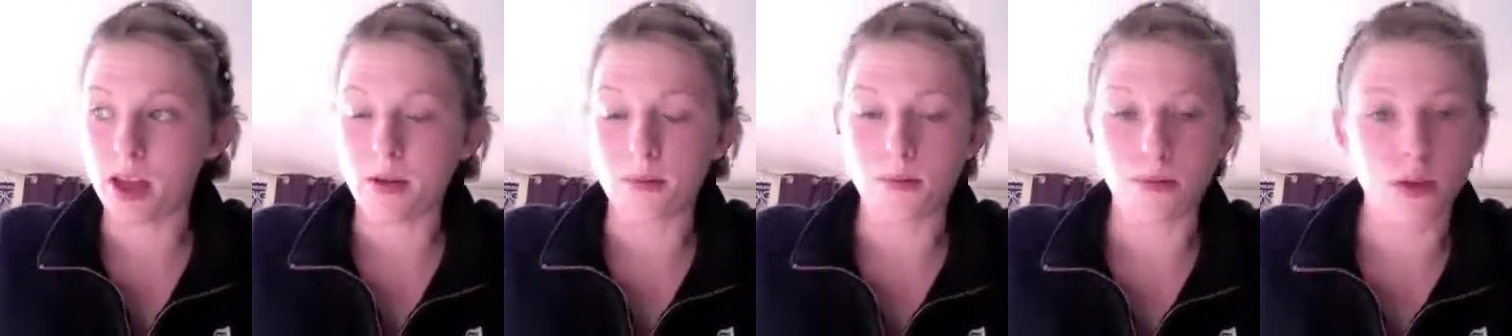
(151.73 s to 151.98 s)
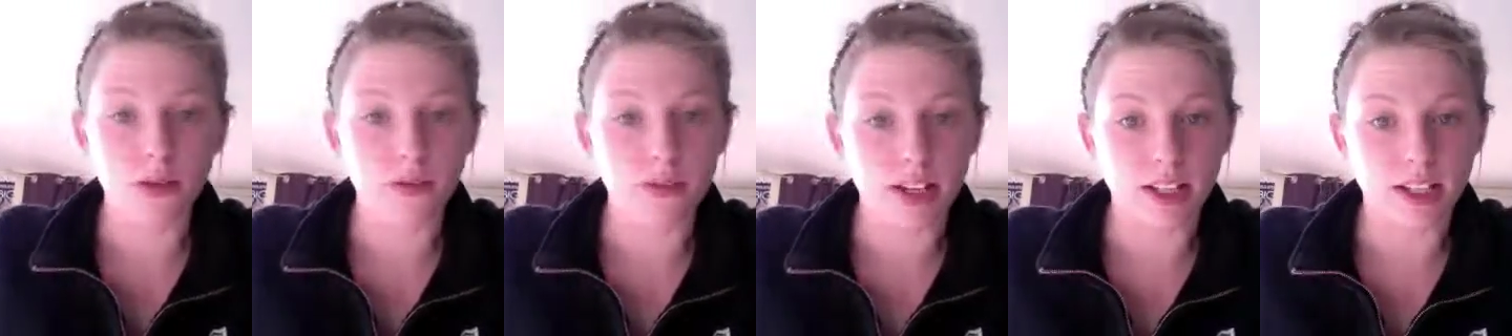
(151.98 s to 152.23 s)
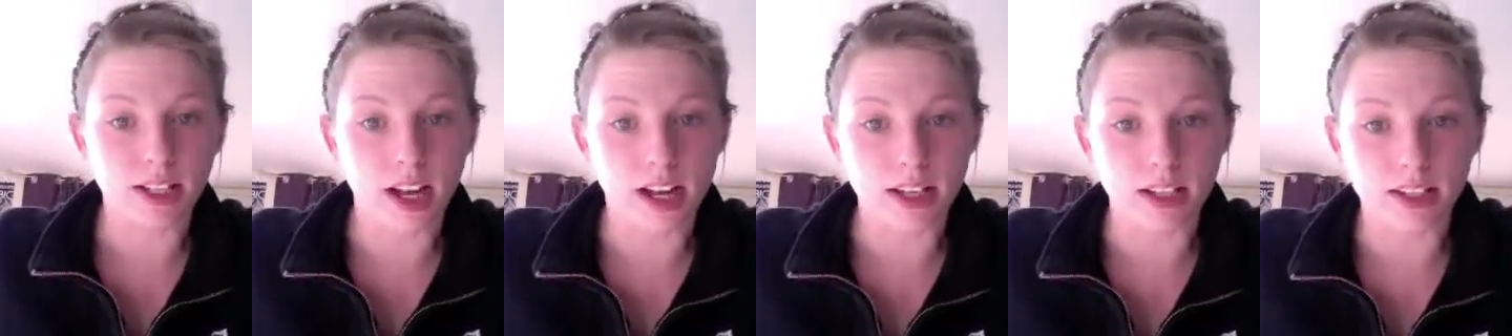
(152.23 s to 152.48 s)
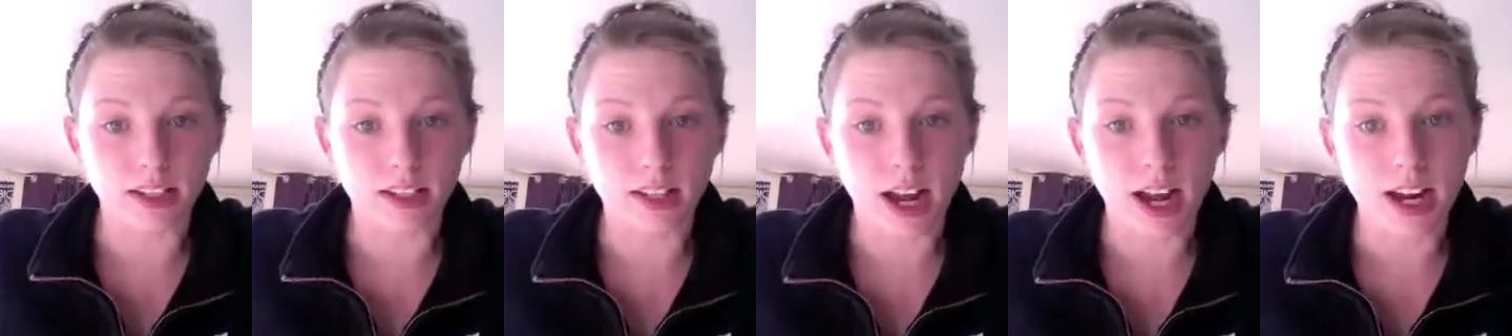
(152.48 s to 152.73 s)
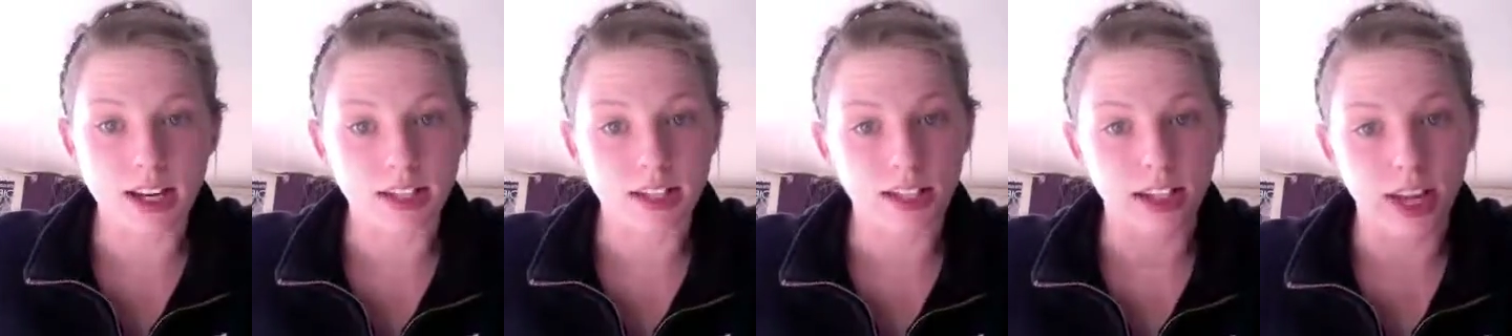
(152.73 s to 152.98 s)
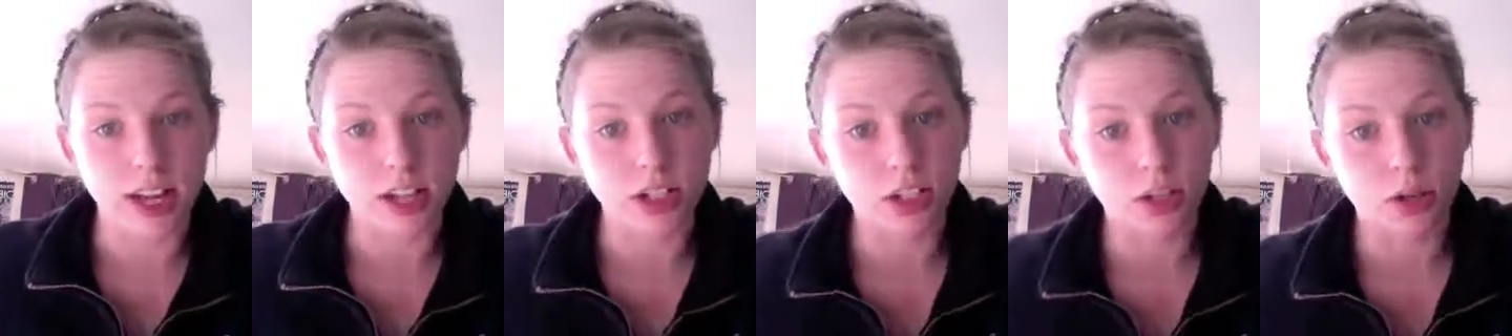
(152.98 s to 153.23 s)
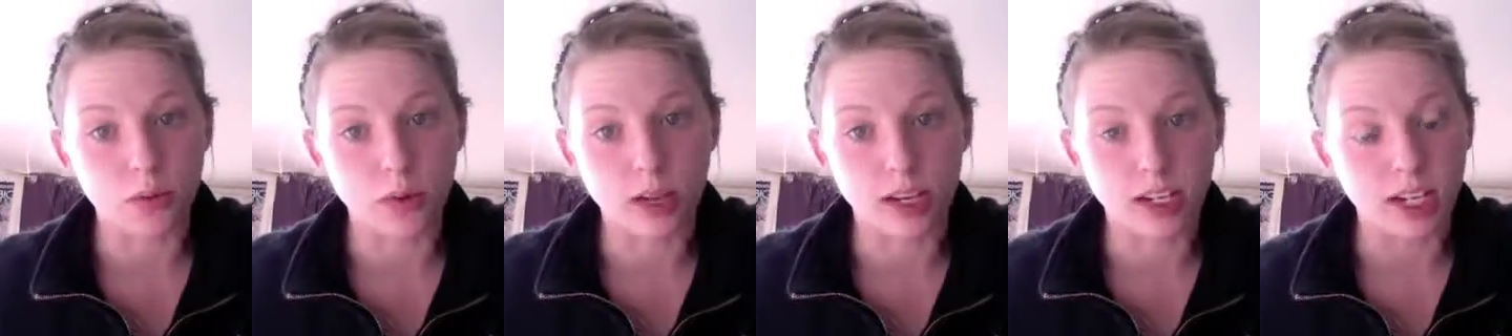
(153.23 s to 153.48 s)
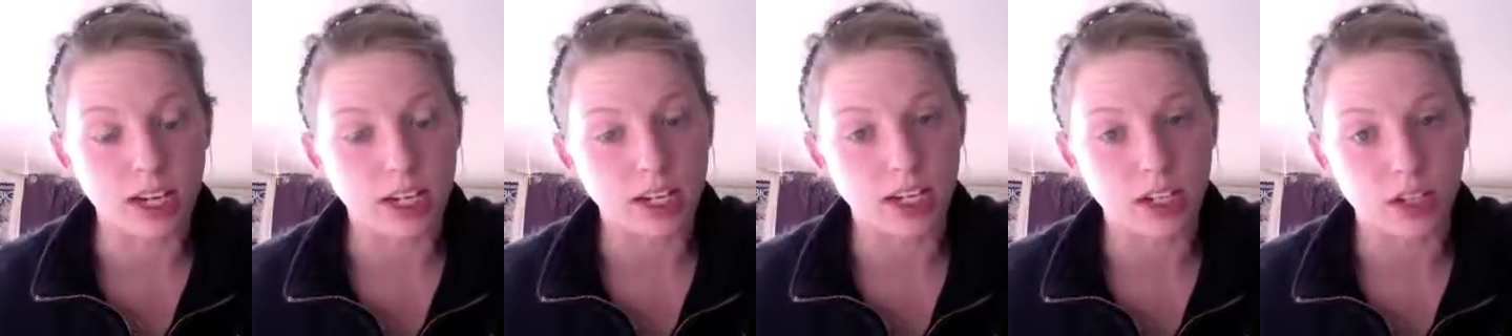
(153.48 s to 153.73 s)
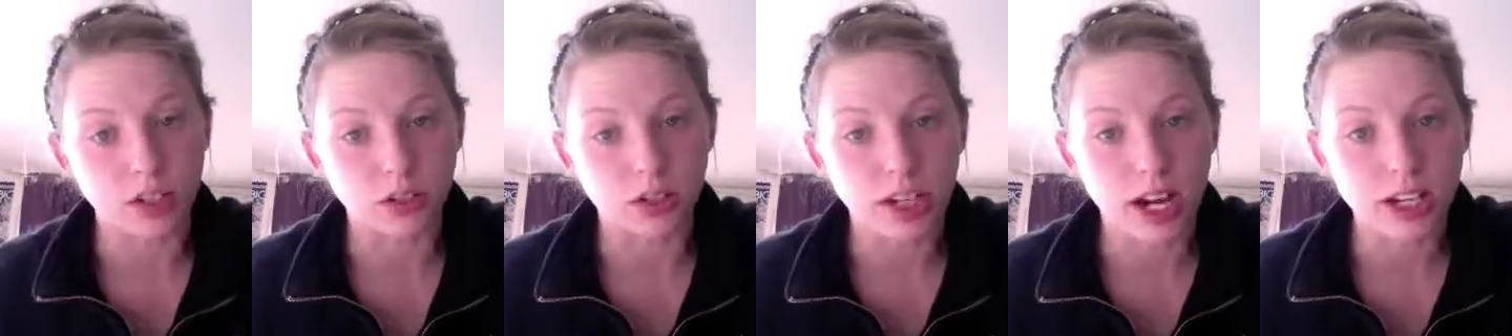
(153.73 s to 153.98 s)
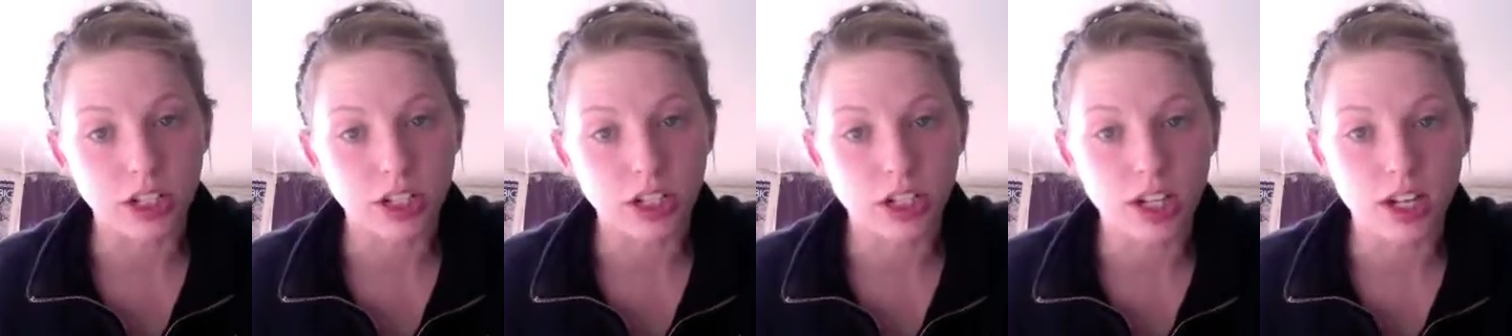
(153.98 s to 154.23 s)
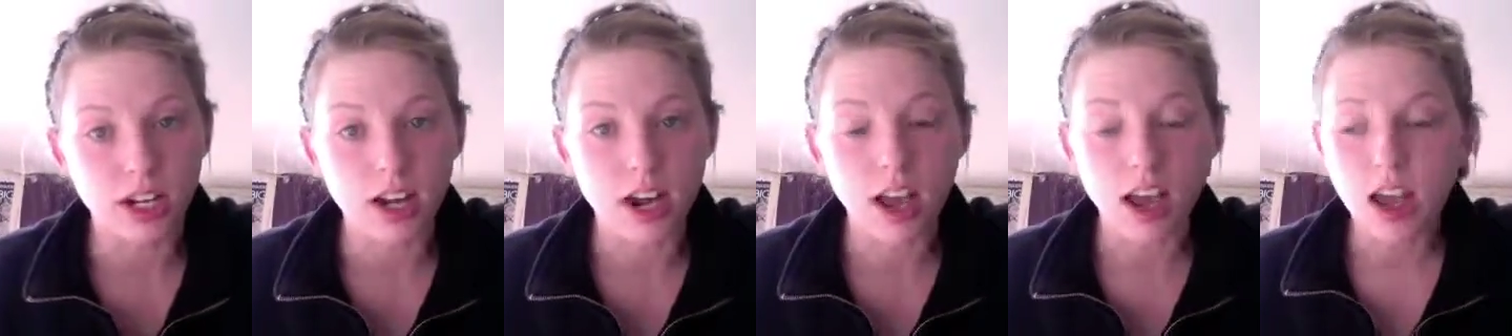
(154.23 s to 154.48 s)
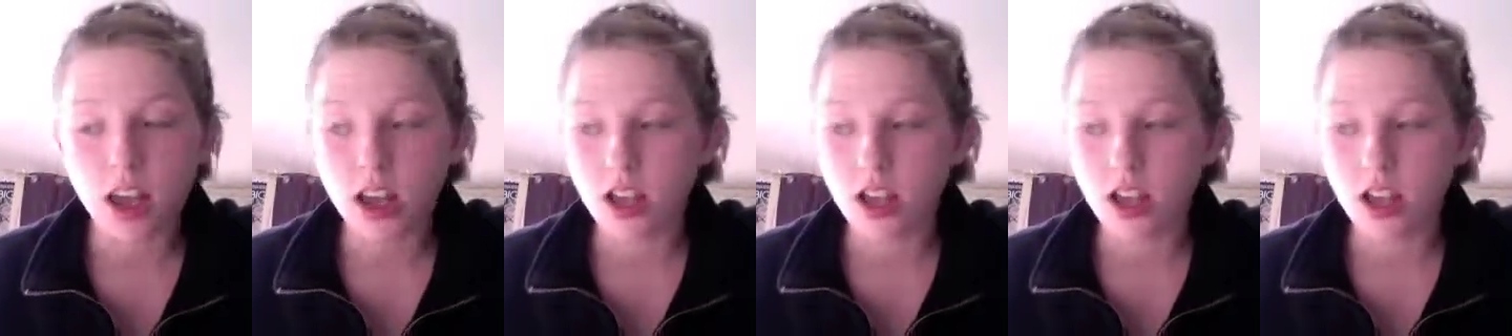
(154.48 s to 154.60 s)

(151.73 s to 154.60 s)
move it side to side to catch the wind any direction.